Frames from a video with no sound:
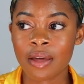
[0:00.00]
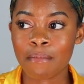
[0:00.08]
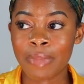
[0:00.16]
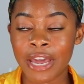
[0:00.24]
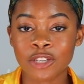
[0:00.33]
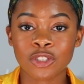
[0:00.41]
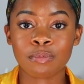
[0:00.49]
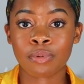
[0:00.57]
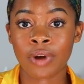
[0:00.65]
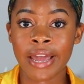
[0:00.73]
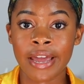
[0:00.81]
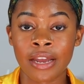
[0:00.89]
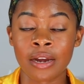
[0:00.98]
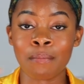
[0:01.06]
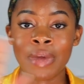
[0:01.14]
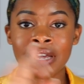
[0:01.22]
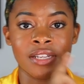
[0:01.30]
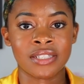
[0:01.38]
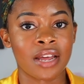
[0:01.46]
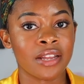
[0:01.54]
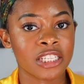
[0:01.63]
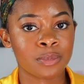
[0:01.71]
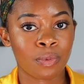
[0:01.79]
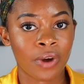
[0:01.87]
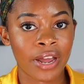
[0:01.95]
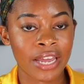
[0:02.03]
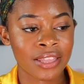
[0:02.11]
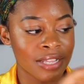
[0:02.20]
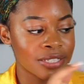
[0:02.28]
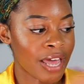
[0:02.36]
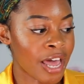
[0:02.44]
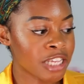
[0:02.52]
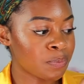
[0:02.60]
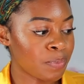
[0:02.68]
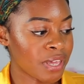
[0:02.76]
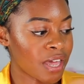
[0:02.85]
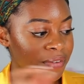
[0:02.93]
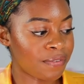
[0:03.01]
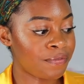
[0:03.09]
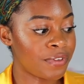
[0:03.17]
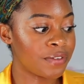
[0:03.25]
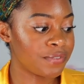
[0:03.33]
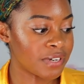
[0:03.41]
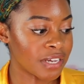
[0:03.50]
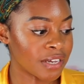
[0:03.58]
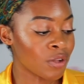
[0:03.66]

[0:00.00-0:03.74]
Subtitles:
major brand make a setting spray that's SPF 50.